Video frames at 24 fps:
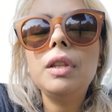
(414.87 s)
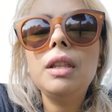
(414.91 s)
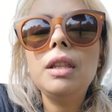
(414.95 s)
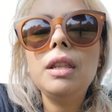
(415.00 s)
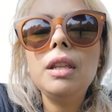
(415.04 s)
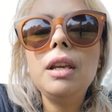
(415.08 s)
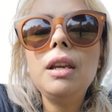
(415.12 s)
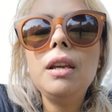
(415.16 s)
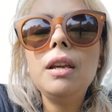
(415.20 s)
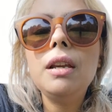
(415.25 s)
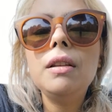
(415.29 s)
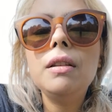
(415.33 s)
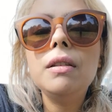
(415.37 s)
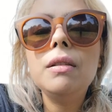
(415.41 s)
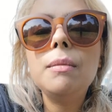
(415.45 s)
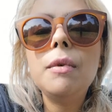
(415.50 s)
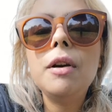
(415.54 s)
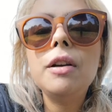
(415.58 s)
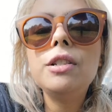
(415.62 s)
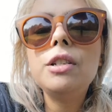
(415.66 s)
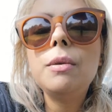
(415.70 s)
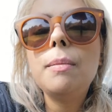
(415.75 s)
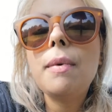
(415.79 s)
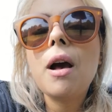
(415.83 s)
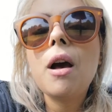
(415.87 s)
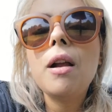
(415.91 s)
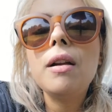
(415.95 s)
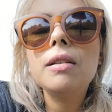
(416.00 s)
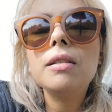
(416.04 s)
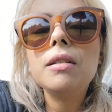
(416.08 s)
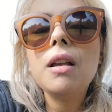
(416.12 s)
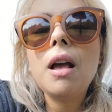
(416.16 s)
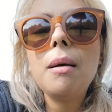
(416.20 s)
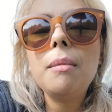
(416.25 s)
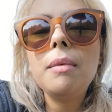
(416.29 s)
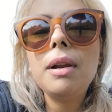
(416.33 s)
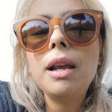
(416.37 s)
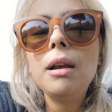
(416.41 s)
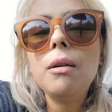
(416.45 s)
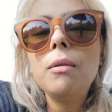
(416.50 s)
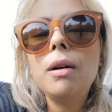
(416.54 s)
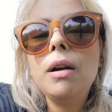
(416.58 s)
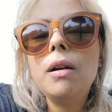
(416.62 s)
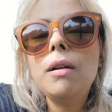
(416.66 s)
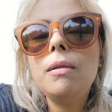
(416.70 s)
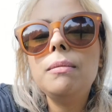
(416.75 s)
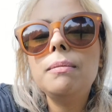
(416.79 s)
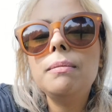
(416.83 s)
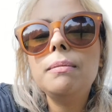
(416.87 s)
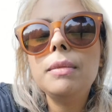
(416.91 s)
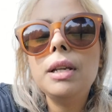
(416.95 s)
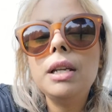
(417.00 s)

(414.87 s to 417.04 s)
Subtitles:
thinking too much about it. So I'm like, well,